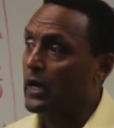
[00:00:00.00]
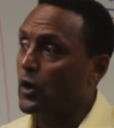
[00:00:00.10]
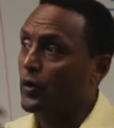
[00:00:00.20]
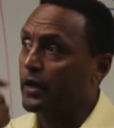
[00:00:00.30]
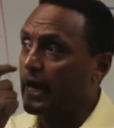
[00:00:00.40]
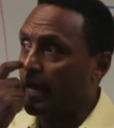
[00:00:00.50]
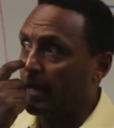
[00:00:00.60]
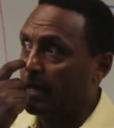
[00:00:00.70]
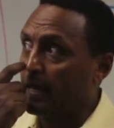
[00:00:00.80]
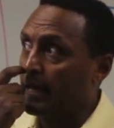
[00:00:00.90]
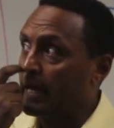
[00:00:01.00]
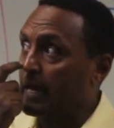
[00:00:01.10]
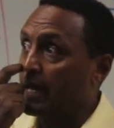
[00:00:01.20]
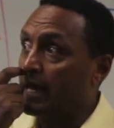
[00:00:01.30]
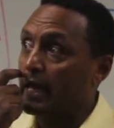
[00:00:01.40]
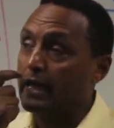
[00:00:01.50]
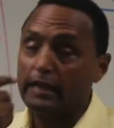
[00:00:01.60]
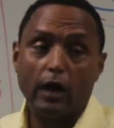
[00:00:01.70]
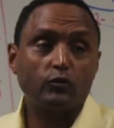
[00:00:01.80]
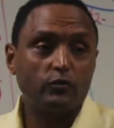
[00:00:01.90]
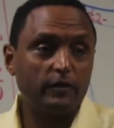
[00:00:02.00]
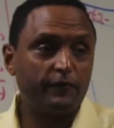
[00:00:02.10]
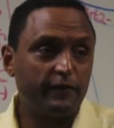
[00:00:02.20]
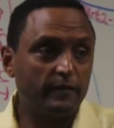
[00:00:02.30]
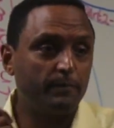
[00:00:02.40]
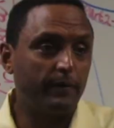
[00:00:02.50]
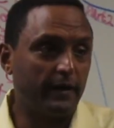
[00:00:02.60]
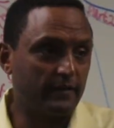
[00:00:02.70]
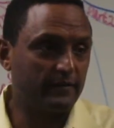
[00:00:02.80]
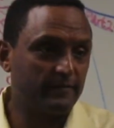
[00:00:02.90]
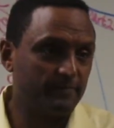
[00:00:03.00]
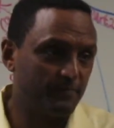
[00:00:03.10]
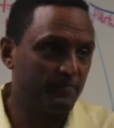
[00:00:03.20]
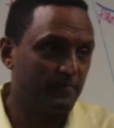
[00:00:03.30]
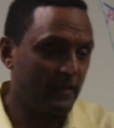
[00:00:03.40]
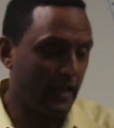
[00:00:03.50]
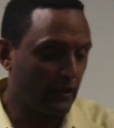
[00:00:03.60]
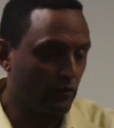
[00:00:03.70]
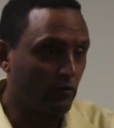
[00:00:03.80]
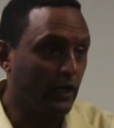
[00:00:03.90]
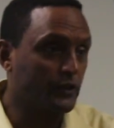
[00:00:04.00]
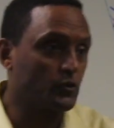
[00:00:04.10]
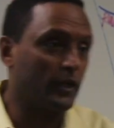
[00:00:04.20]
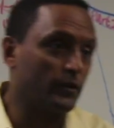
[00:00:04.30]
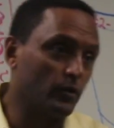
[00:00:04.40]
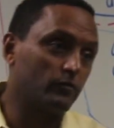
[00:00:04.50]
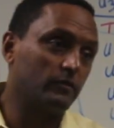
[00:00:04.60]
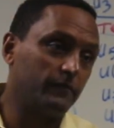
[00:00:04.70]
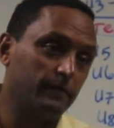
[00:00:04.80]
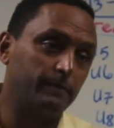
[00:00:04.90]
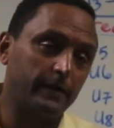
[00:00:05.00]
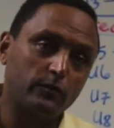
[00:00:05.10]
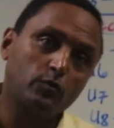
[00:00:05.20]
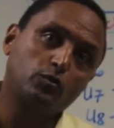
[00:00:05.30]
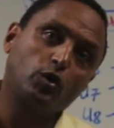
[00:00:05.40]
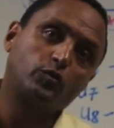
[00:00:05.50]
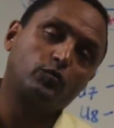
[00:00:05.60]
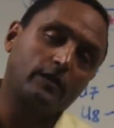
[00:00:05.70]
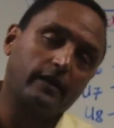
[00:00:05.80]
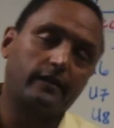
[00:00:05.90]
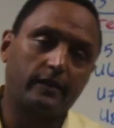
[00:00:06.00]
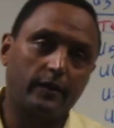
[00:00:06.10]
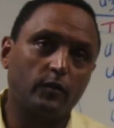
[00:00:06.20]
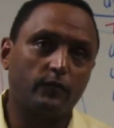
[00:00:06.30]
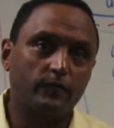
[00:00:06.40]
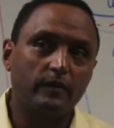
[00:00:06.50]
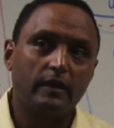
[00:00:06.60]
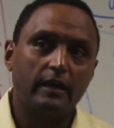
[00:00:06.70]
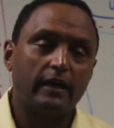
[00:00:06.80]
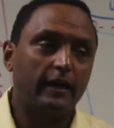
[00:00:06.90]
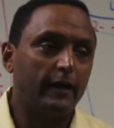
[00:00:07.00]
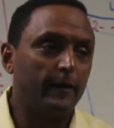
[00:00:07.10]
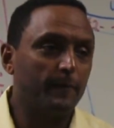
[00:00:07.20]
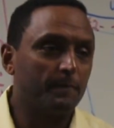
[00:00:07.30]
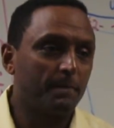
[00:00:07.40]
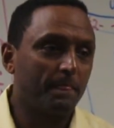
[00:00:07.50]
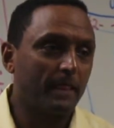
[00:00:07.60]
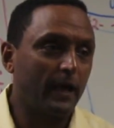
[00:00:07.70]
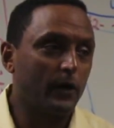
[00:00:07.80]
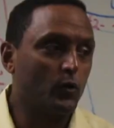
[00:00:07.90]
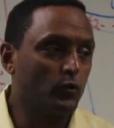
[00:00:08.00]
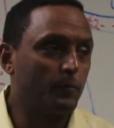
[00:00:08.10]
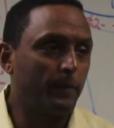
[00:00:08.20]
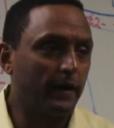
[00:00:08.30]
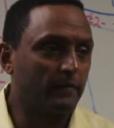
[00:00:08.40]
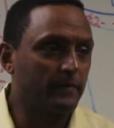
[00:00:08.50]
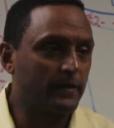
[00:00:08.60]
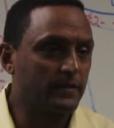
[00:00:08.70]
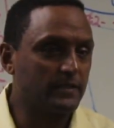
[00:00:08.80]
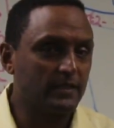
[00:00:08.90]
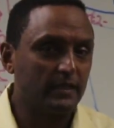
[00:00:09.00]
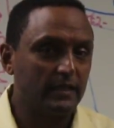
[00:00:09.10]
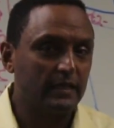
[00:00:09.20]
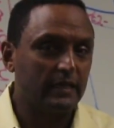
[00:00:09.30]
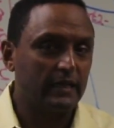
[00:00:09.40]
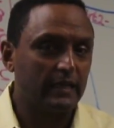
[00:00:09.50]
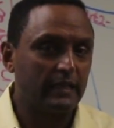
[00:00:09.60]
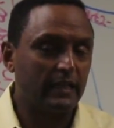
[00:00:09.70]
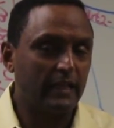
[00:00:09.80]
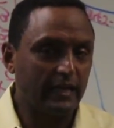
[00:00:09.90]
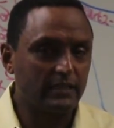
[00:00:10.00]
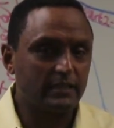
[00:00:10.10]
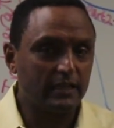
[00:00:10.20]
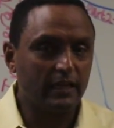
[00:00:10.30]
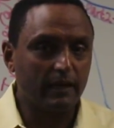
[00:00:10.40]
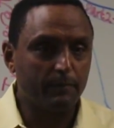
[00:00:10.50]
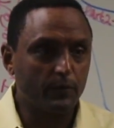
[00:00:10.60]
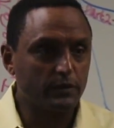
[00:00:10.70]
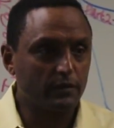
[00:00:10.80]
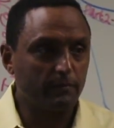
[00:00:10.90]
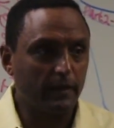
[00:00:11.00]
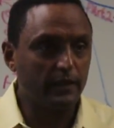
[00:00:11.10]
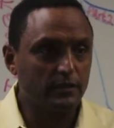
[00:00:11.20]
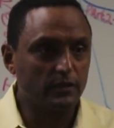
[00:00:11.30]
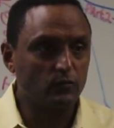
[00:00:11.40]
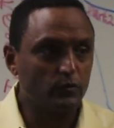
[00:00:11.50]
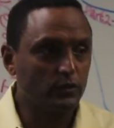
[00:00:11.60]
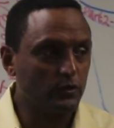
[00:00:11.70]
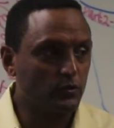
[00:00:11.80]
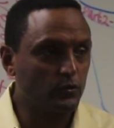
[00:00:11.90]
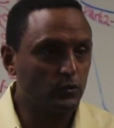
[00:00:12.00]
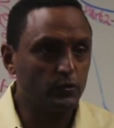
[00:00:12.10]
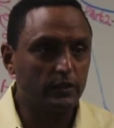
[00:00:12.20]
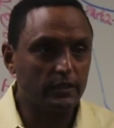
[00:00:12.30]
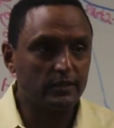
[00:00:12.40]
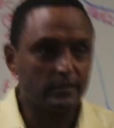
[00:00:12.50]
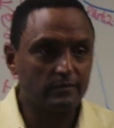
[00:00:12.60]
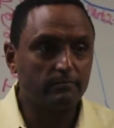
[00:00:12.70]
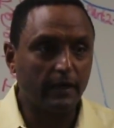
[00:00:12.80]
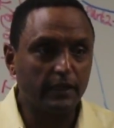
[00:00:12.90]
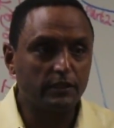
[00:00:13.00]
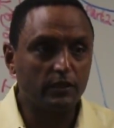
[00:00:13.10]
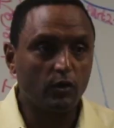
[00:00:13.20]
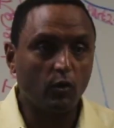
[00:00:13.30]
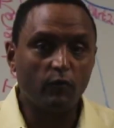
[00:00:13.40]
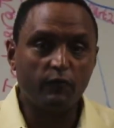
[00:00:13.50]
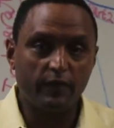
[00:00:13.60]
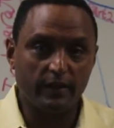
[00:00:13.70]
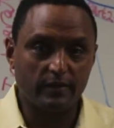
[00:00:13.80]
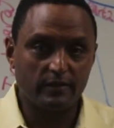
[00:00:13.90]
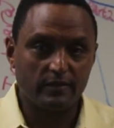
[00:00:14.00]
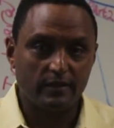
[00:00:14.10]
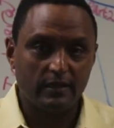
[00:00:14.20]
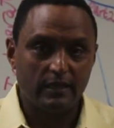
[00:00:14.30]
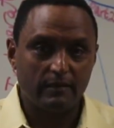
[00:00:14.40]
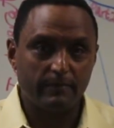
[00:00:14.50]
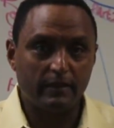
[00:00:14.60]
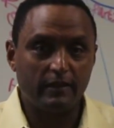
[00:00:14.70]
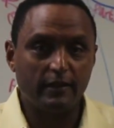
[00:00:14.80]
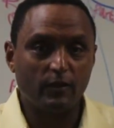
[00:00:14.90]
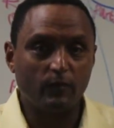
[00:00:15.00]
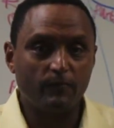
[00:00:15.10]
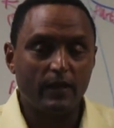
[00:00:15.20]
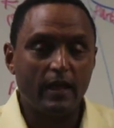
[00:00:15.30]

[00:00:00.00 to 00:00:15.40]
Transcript: Okay, now to the fun part. And then actually not to the fun part, not to the kind of a good part, because the last thing a project manager wants to do is managing conflict. But I know